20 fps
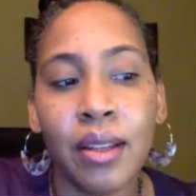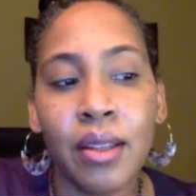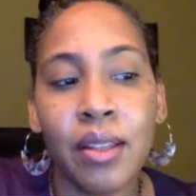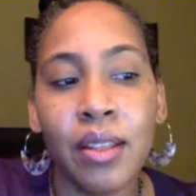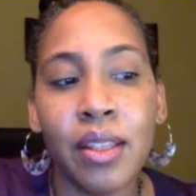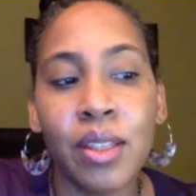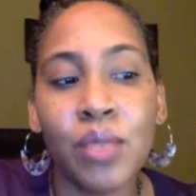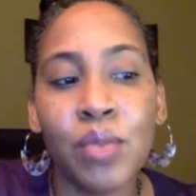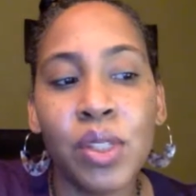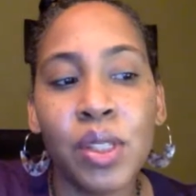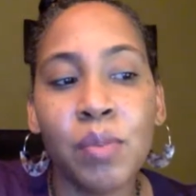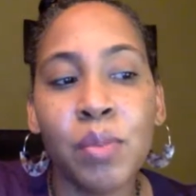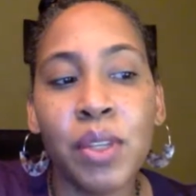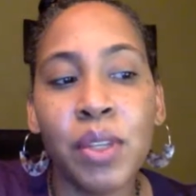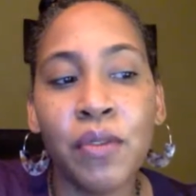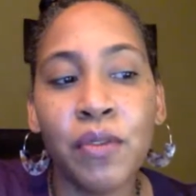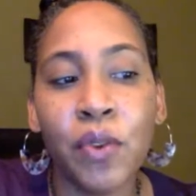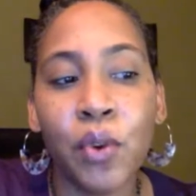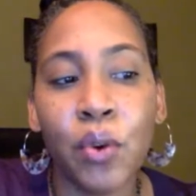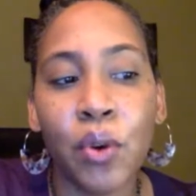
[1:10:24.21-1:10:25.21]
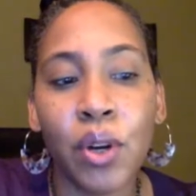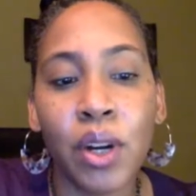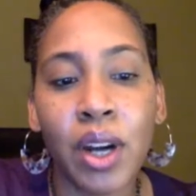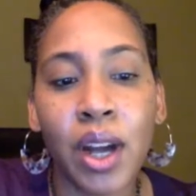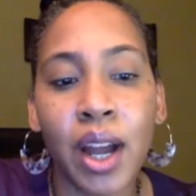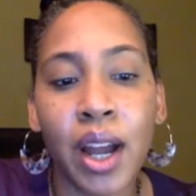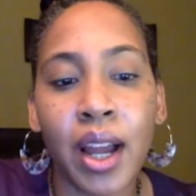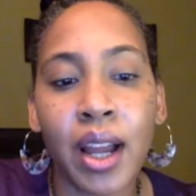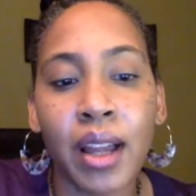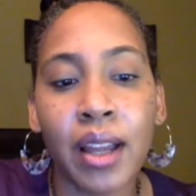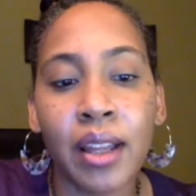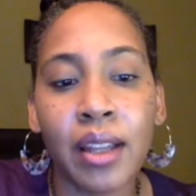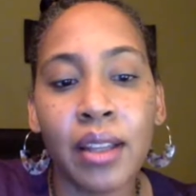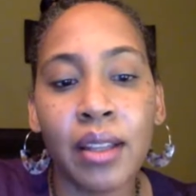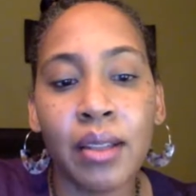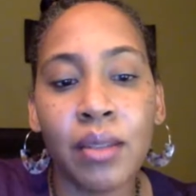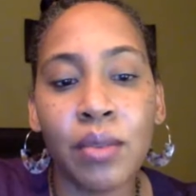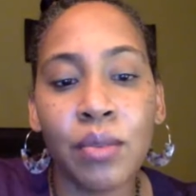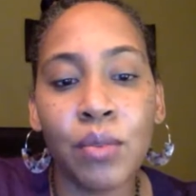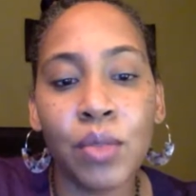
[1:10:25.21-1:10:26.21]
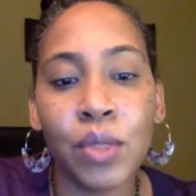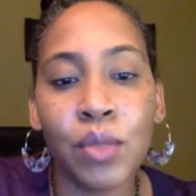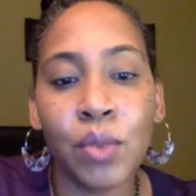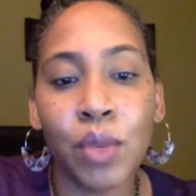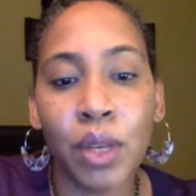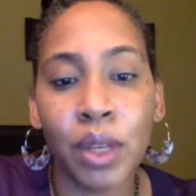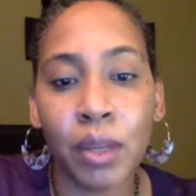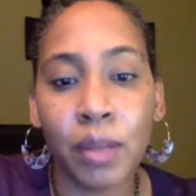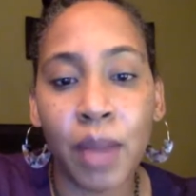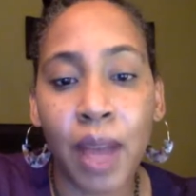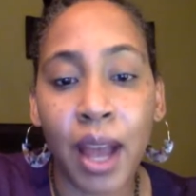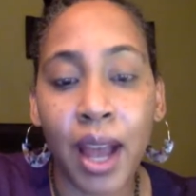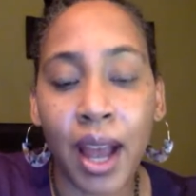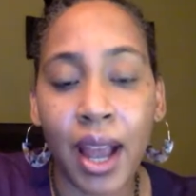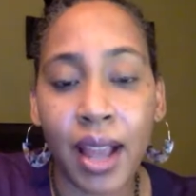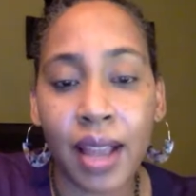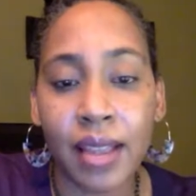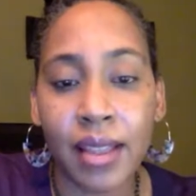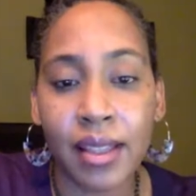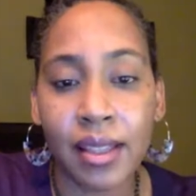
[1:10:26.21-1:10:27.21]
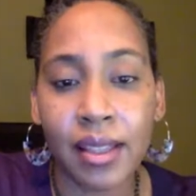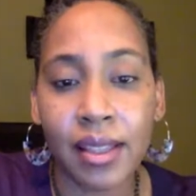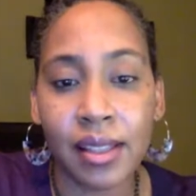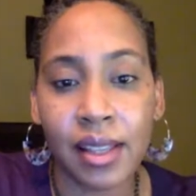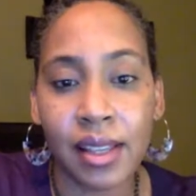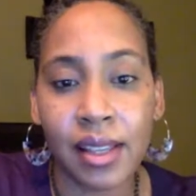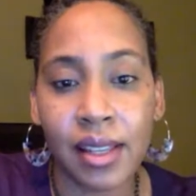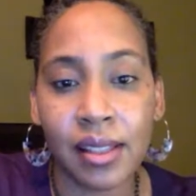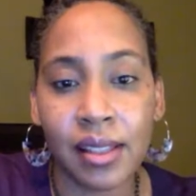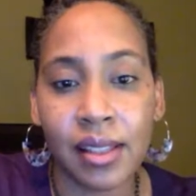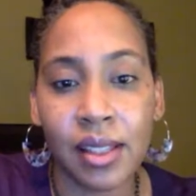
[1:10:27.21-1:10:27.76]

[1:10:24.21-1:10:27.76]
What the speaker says: this was before I was working behind the scenes.